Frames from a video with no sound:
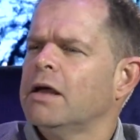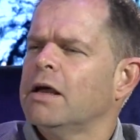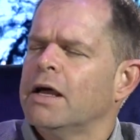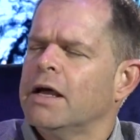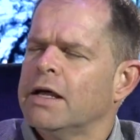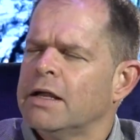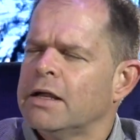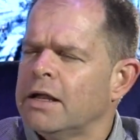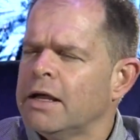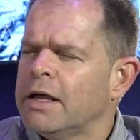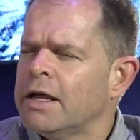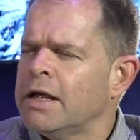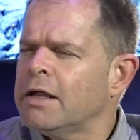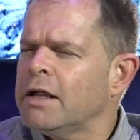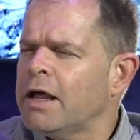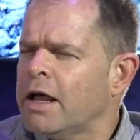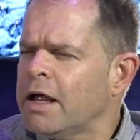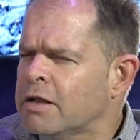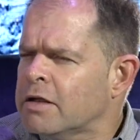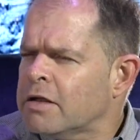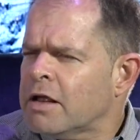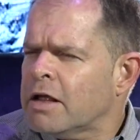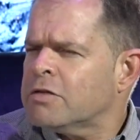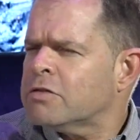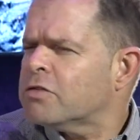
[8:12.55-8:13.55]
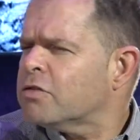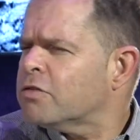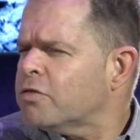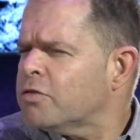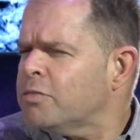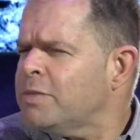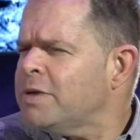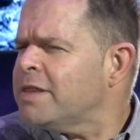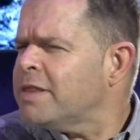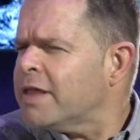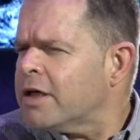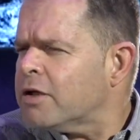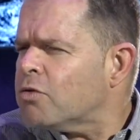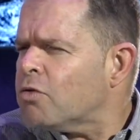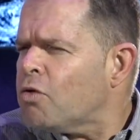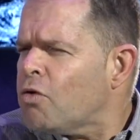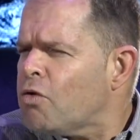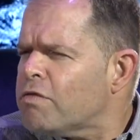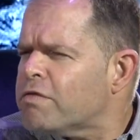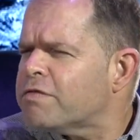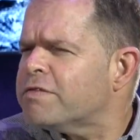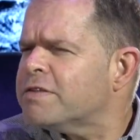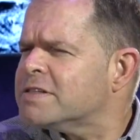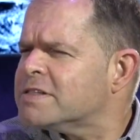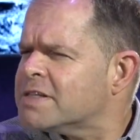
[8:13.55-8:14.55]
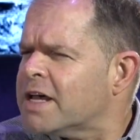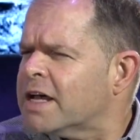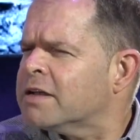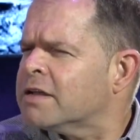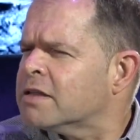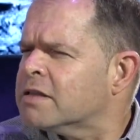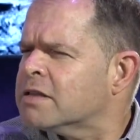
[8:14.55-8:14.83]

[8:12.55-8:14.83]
And so for me, that all fits under